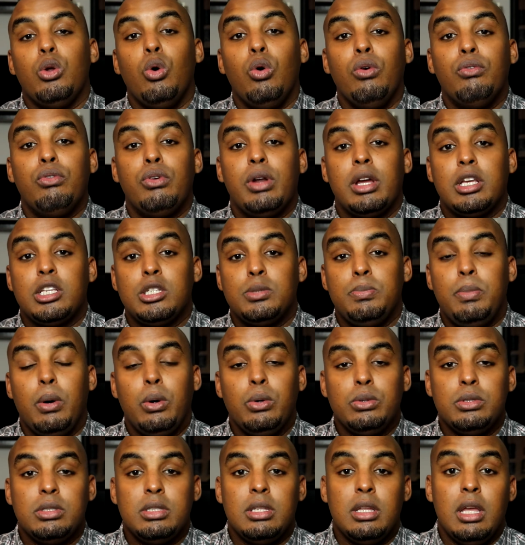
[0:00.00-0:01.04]

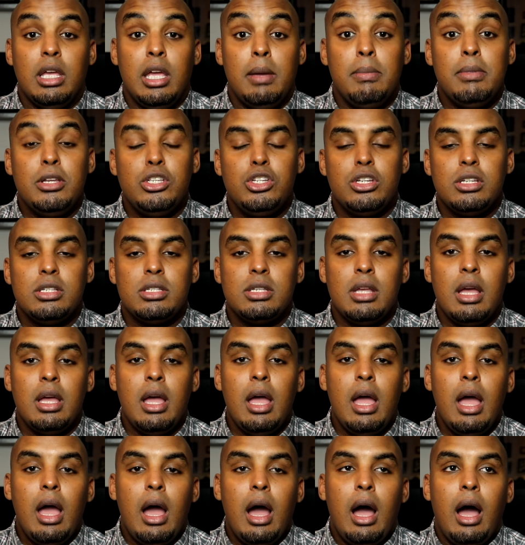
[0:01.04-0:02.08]
overexposed images.
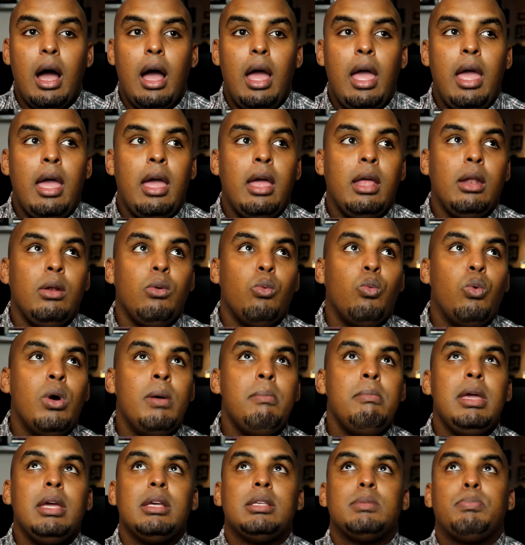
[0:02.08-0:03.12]
And what
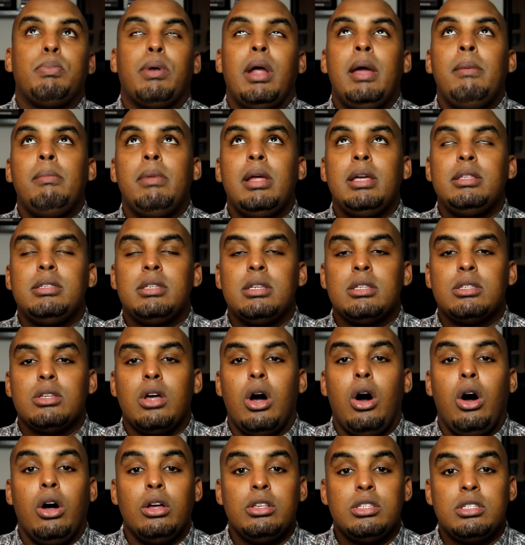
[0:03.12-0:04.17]
makes prime lenses
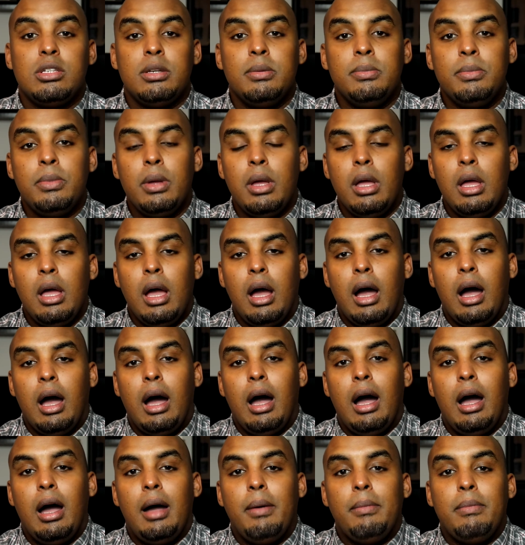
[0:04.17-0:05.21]
awesome
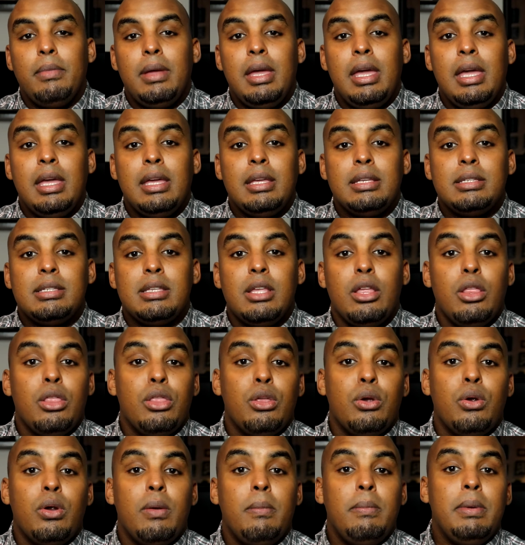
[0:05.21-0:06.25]
is
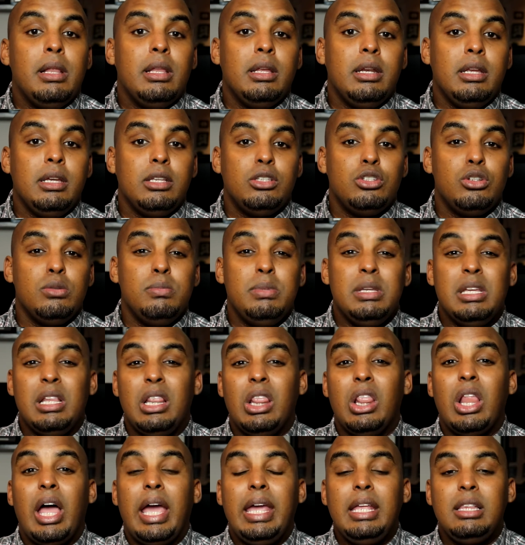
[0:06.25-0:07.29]
their ability to be
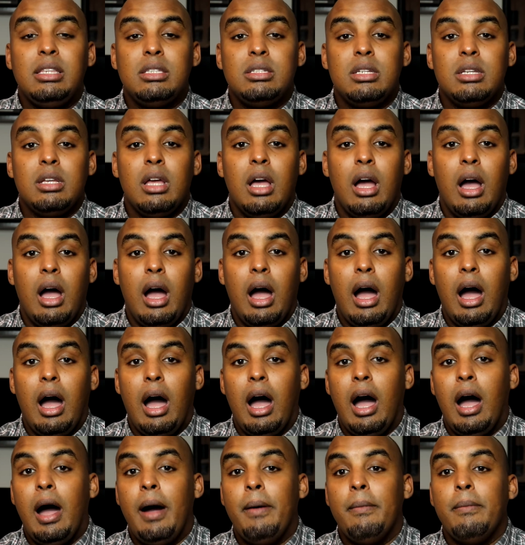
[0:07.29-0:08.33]
light,
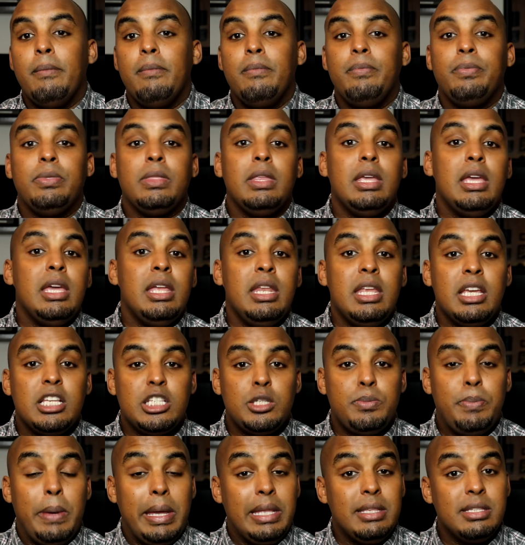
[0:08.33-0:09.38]

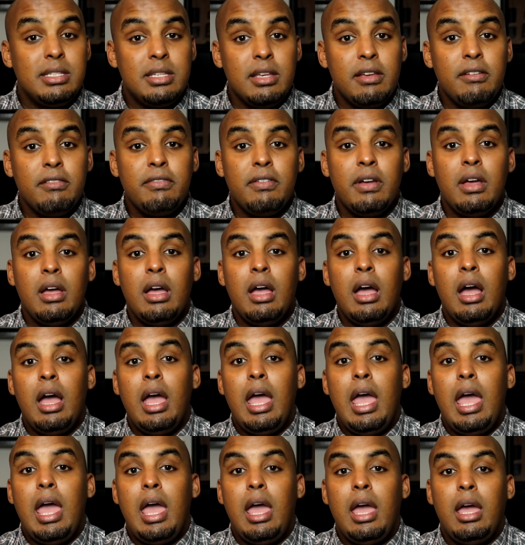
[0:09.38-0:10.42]
inexpensive,
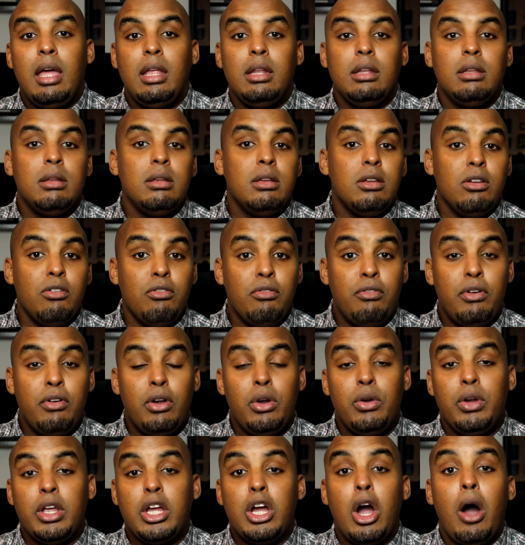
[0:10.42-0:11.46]
and
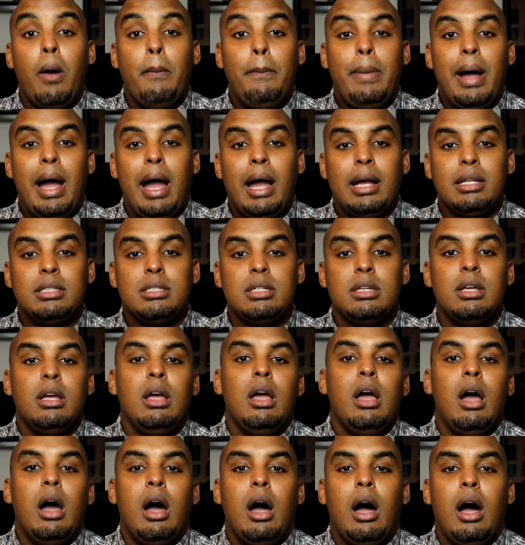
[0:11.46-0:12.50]
very compact.
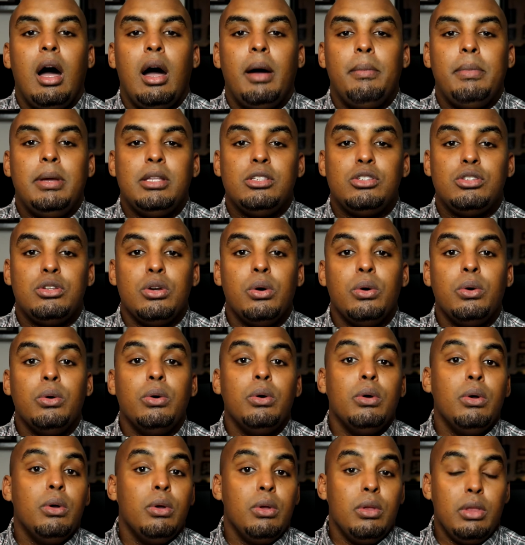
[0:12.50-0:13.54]
And so